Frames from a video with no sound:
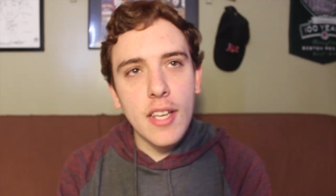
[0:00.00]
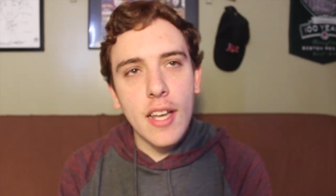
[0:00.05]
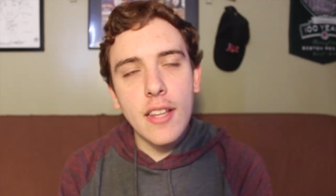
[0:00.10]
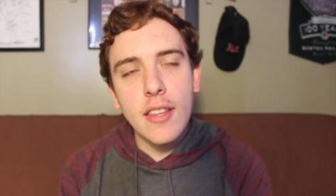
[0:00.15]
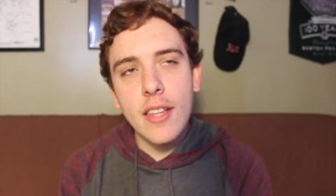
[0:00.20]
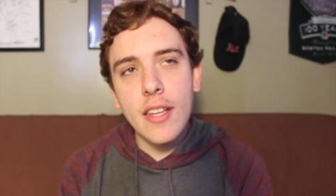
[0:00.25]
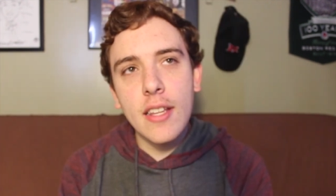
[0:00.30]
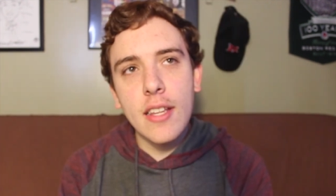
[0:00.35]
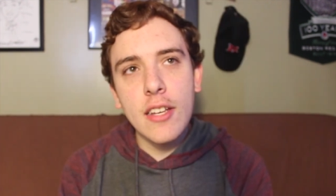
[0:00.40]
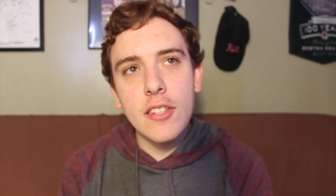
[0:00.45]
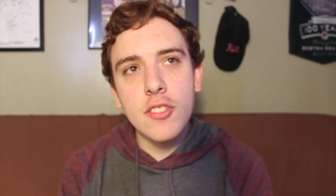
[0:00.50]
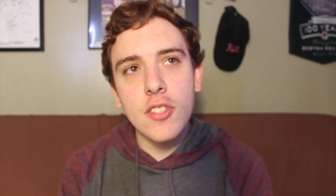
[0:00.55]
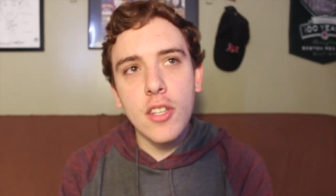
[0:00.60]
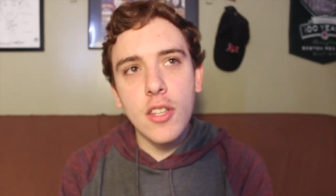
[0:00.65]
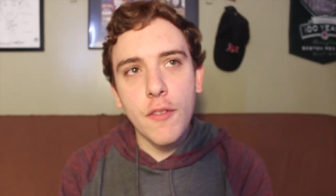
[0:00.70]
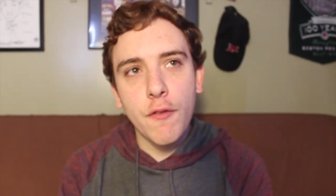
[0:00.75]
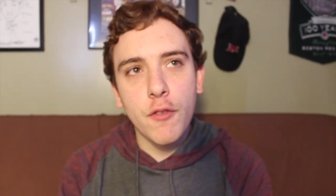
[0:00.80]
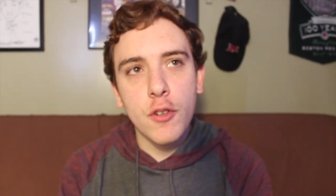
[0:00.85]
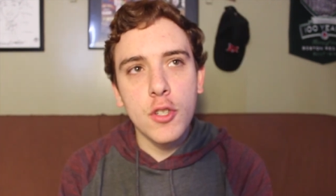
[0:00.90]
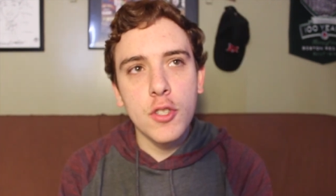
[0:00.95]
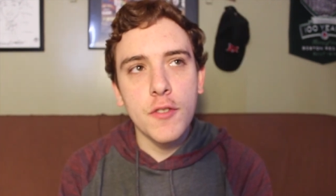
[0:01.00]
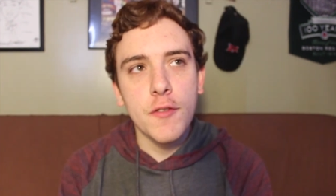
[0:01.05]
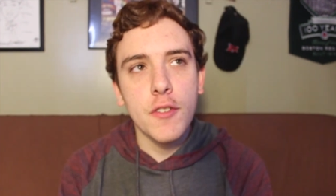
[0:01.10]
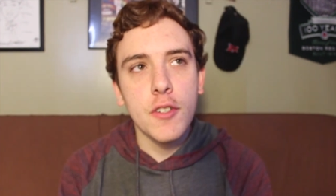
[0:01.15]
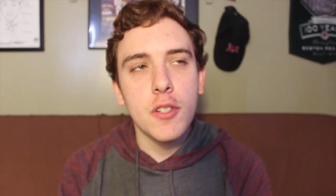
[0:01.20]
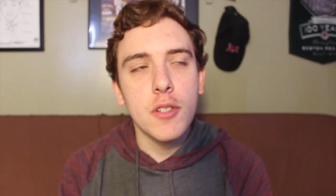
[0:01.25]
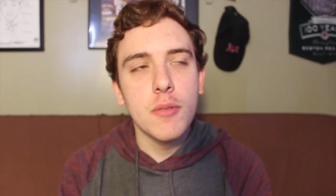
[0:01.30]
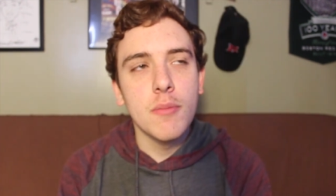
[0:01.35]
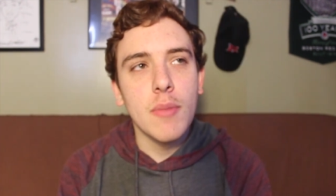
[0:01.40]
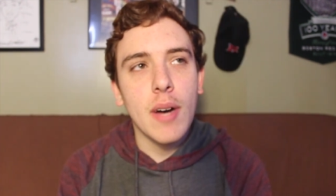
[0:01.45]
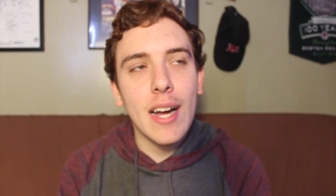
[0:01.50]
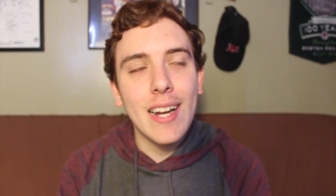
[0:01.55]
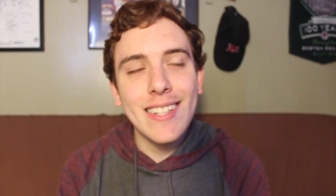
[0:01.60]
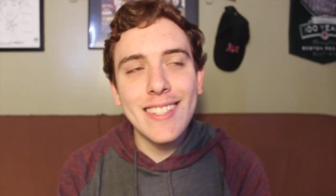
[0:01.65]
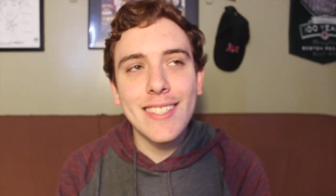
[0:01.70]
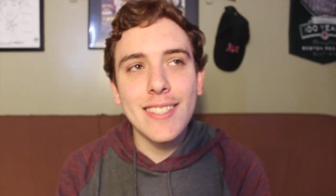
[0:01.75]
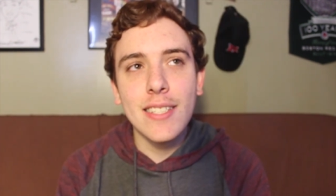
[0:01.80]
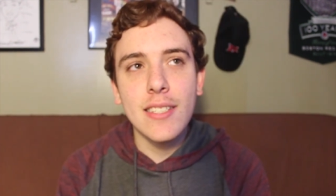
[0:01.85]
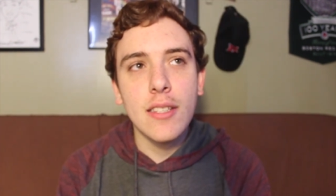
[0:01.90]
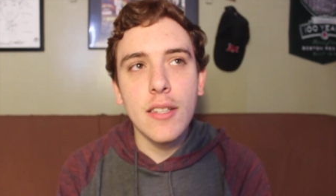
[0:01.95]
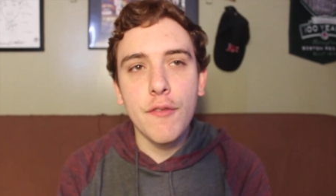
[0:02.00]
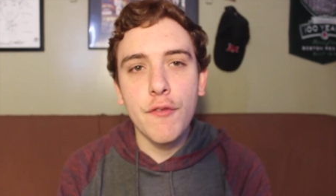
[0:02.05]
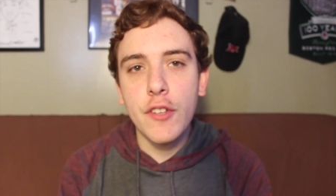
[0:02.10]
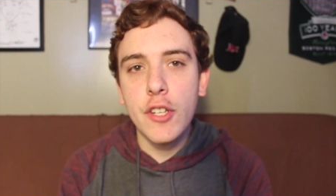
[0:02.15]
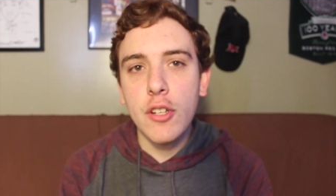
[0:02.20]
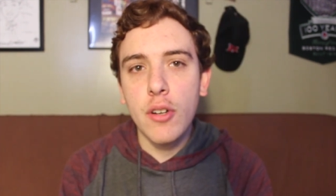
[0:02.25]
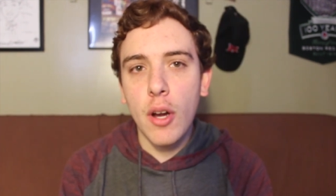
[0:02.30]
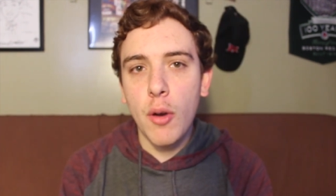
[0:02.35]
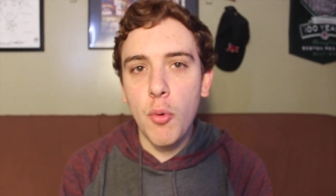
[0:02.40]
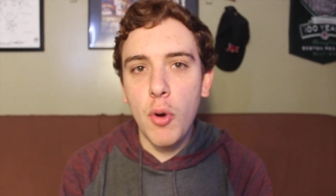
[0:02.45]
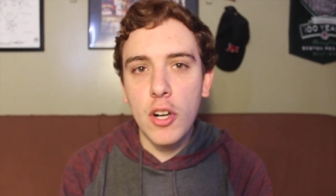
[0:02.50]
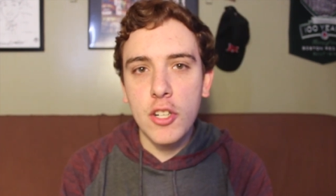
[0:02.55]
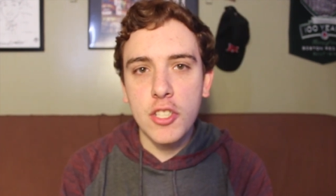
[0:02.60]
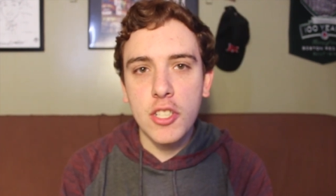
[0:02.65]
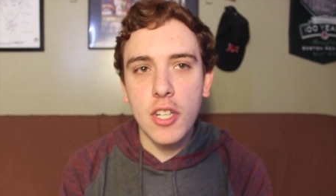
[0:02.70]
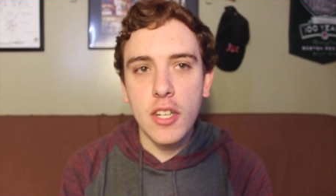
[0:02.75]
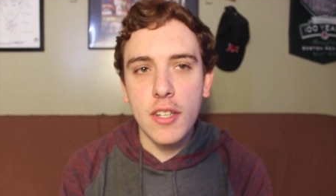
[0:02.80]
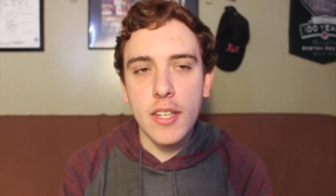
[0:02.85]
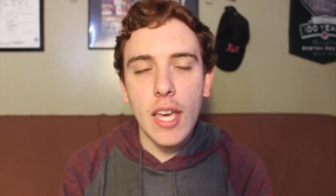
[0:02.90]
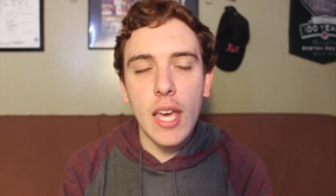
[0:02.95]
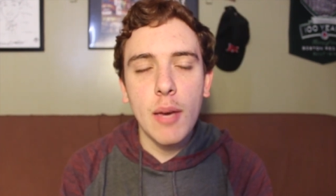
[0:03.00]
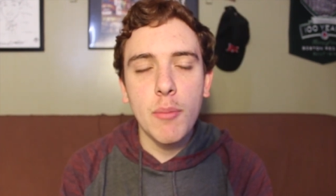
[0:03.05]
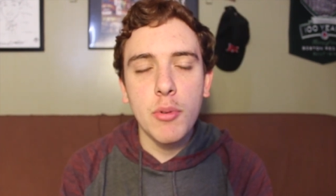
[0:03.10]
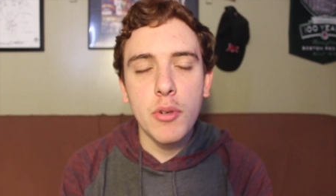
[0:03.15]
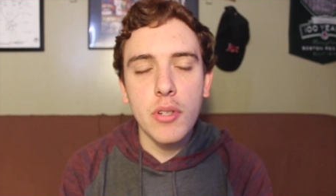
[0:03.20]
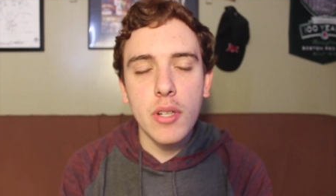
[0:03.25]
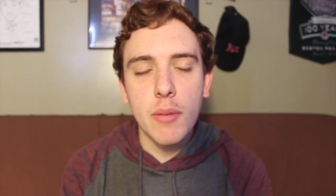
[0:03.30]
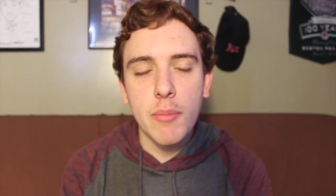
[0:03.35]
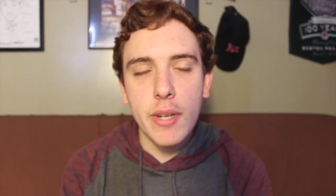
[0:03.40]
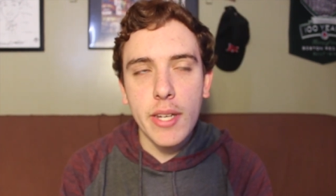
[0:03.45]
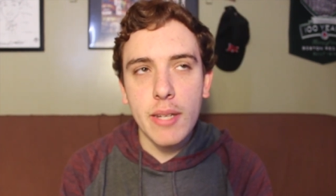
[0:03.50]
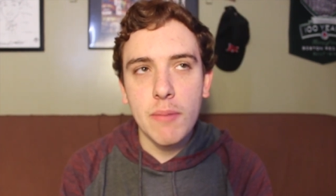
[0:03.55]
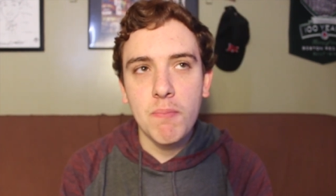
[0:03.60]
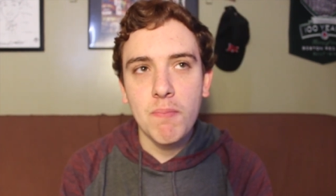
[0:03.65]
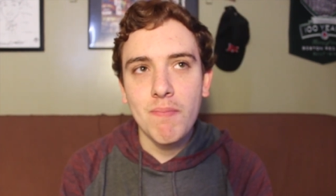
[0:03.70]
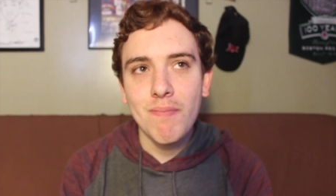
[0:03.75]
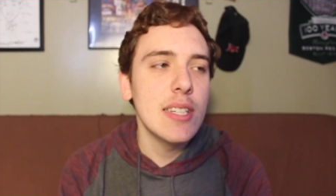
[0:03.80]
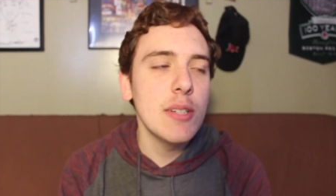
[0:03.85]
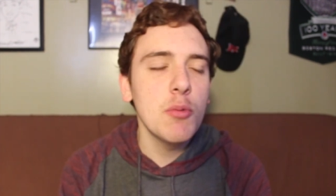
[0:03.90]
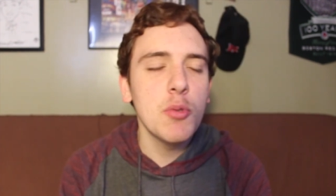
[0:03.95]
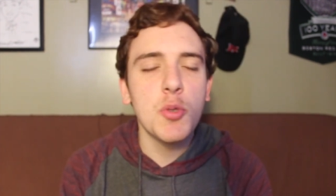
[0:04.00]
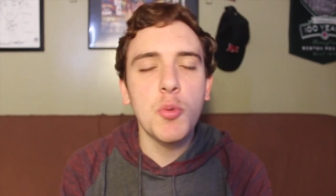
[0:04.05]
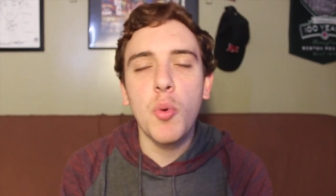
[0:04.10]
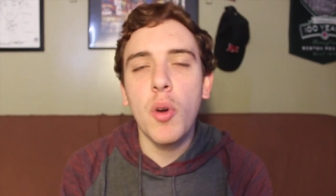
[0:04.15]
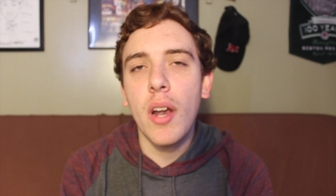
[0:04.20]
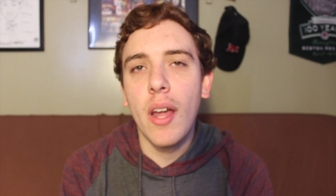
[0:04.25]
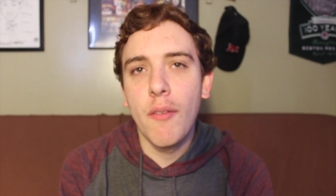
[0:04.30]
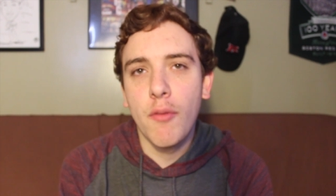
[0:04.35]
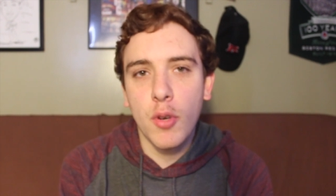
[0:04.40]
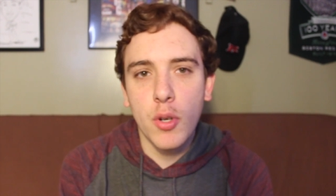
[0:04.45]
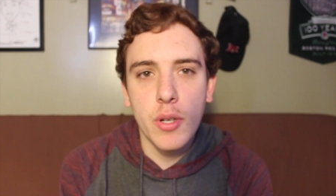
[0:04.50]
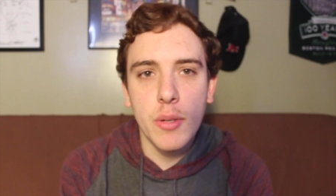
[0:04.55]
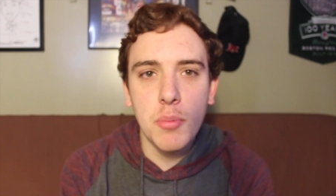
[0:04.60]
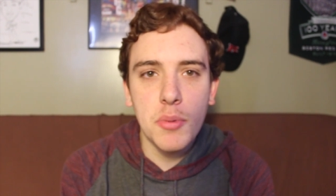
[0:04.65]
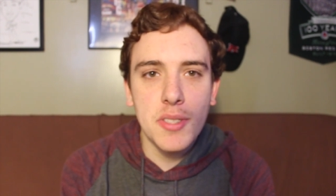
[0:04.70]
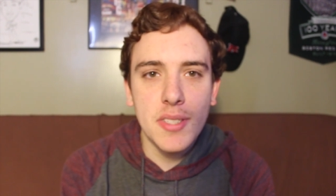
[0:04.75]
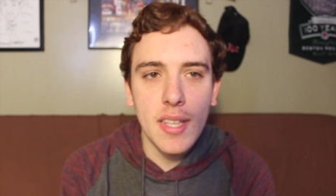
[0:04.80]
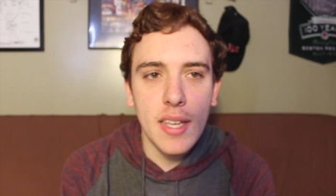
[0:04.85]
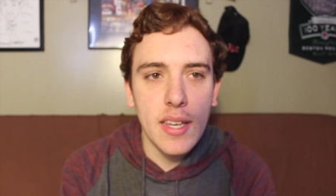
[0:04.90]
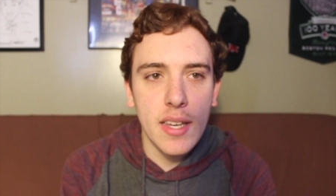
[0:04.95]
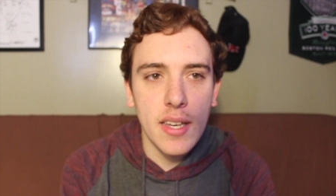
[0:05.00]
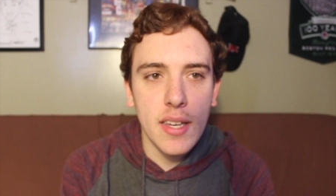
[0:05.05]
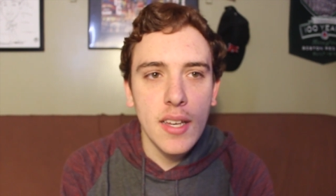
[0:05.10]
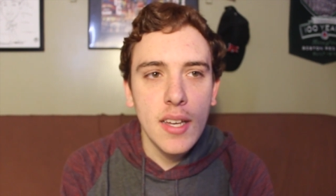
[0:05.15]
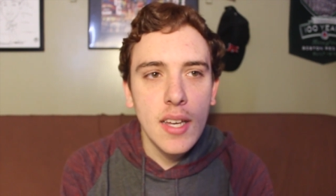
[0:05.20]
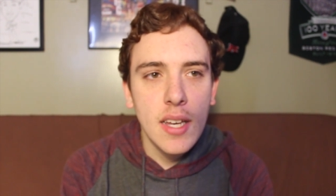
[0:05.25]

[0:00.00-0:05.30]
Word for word: And then I saw the first film. I didn't see it in the theater. I watched it on cable, and I'm like, it was whatever. It was eh.